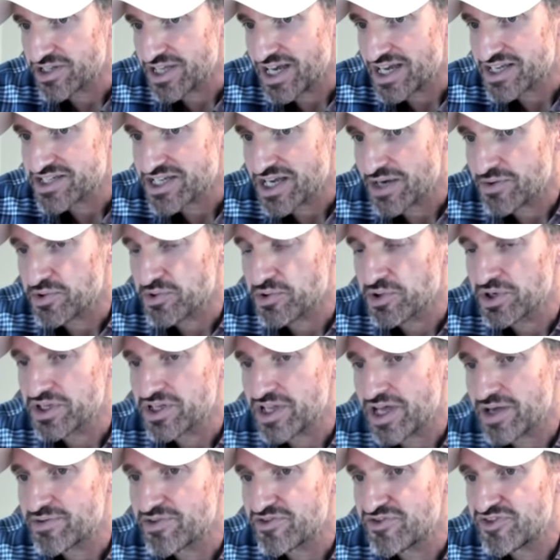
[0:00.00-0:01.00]
last time we
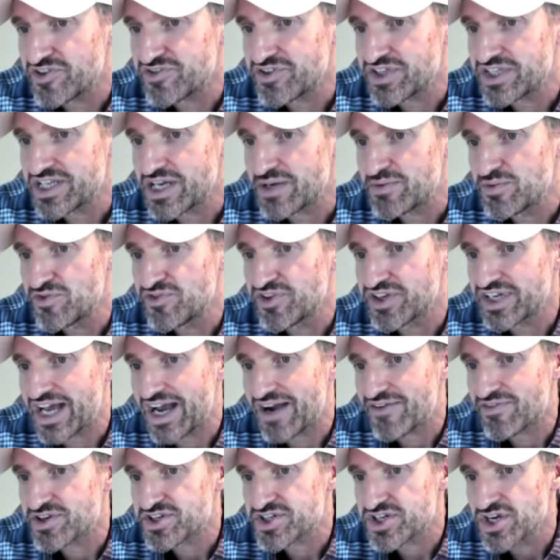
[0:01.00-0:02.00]
reclaimed the 50 day moving
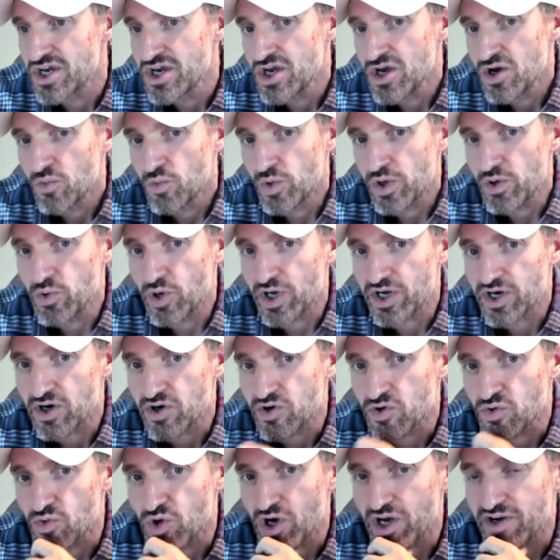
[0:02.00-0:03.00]
average, we went on
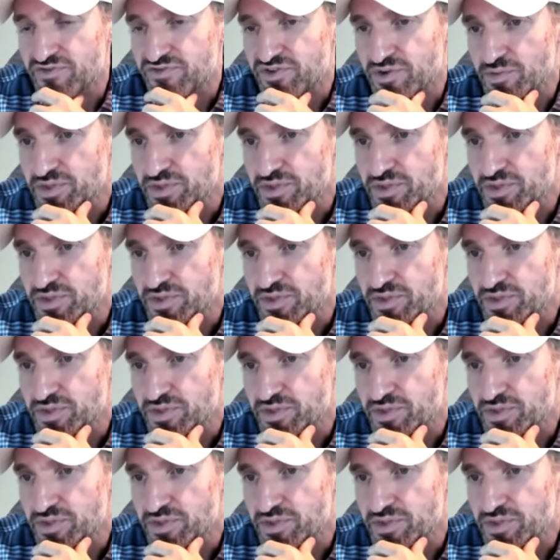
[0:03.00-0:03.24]
a run